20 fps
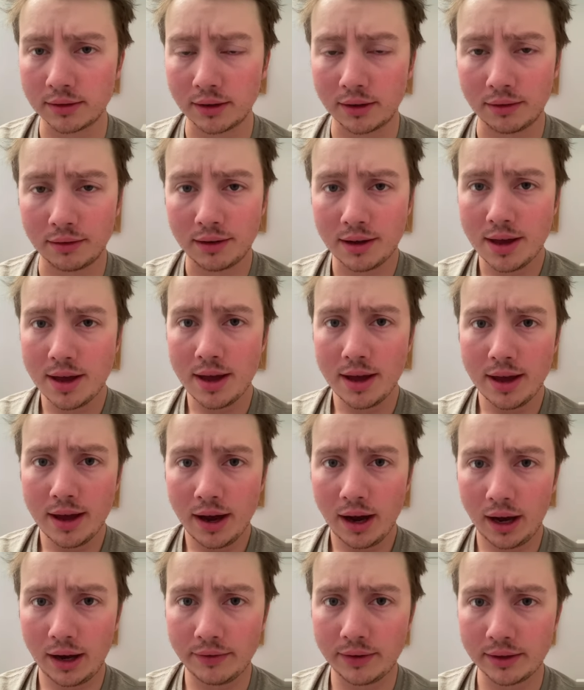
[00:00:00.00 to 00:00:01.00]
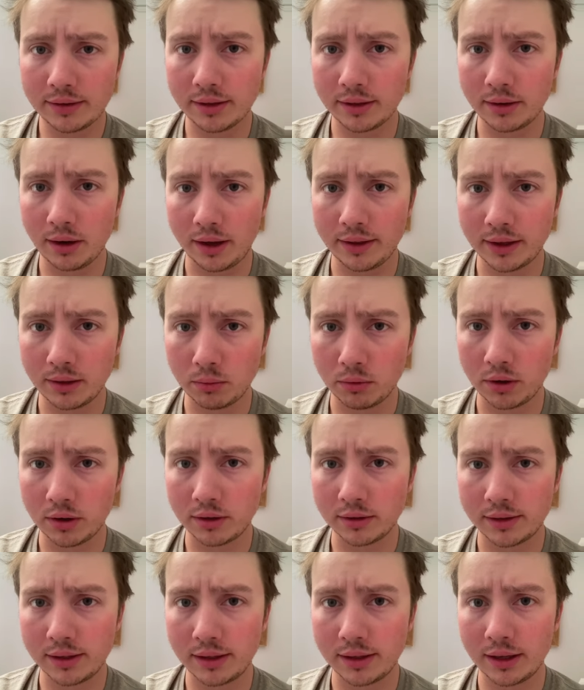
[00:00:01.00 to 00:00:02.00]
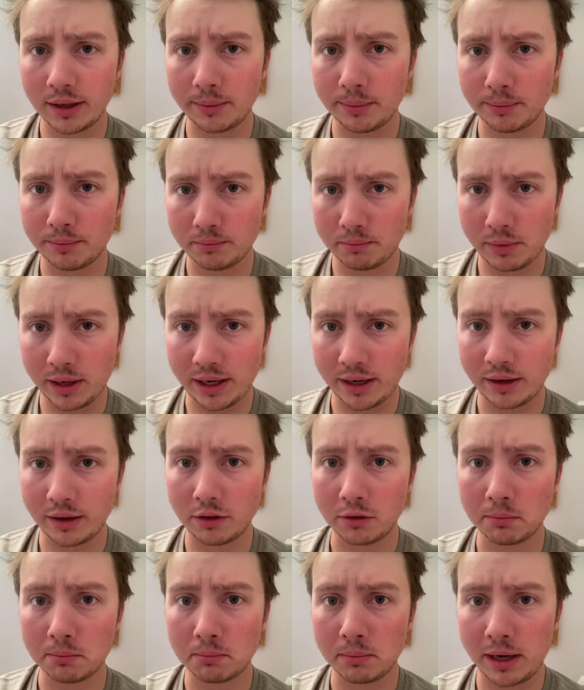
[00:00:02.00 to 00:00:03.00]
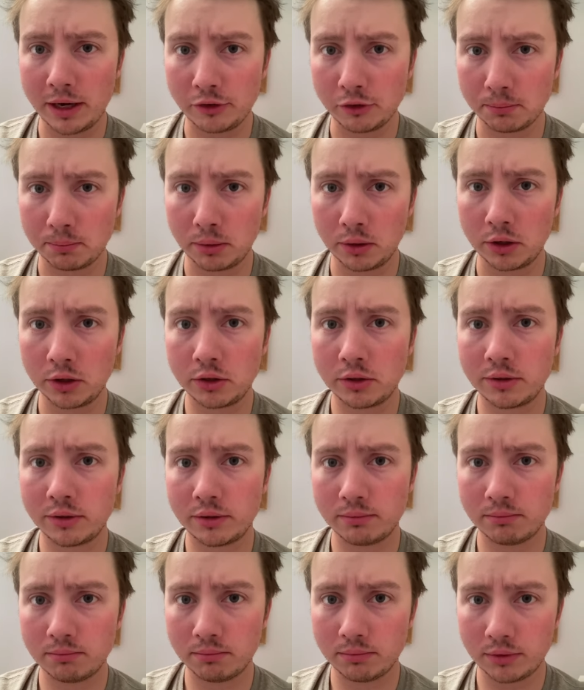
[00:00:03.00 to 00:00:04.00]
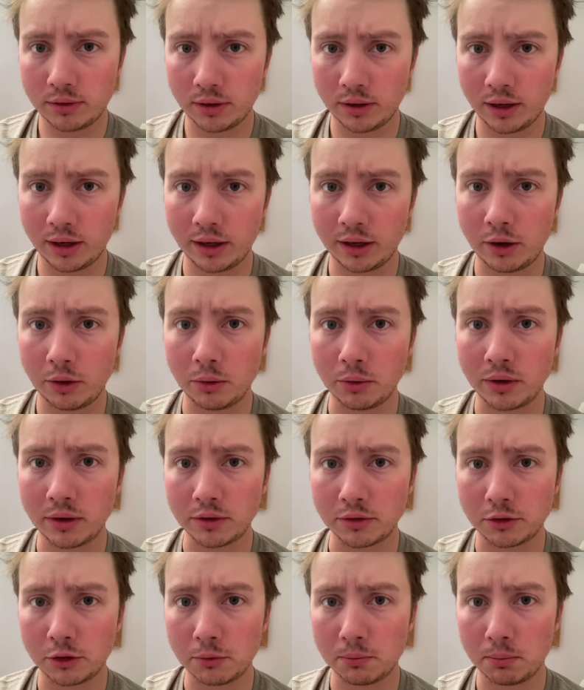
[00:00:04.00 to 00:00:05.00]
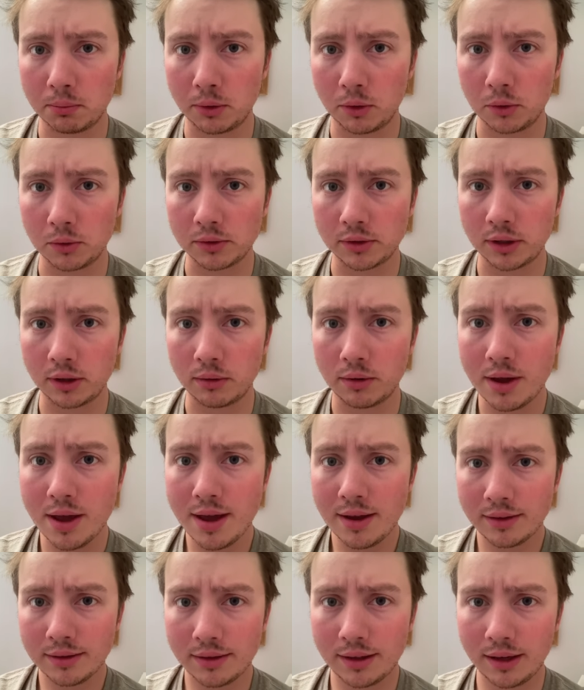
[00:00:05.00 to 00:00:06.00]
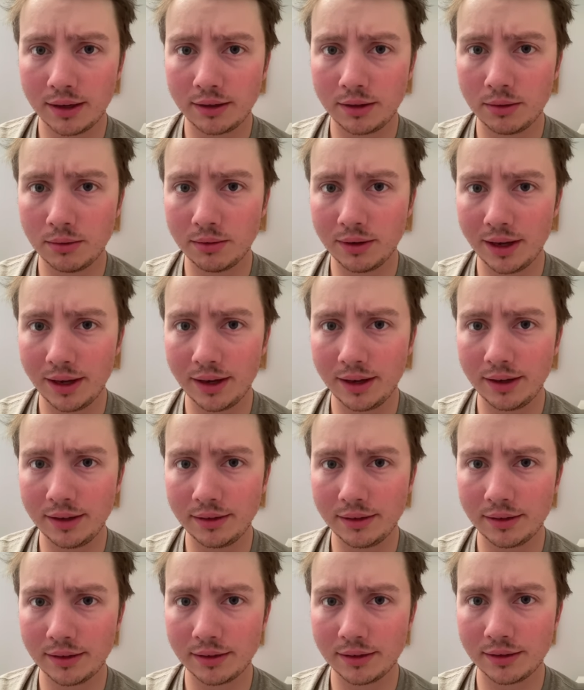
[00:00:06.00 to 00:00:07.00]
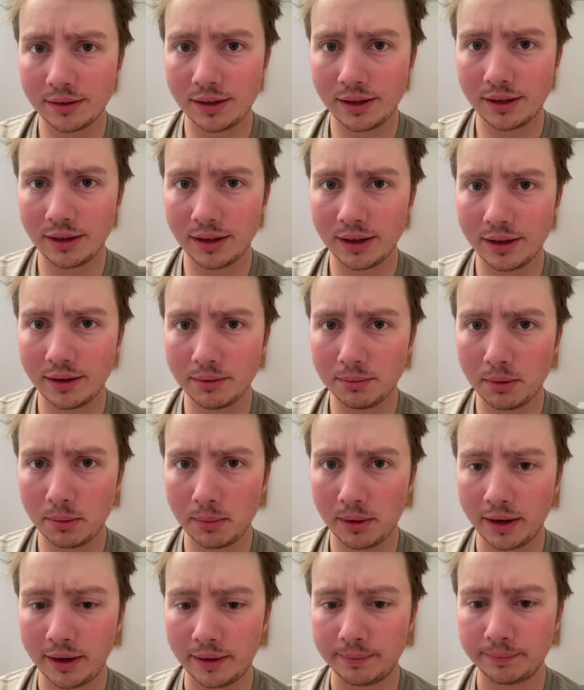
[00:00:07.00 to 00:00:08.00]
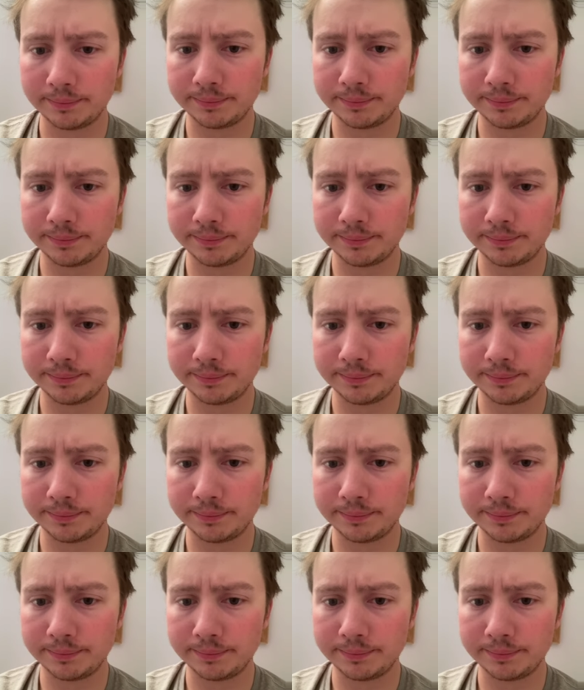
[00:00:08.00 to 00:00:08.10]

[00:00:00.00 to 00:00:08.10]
So obviously I think we're going to see them make another major push to go to another Super Bowl. So stay tuned, guys. See you later. Bye-bye.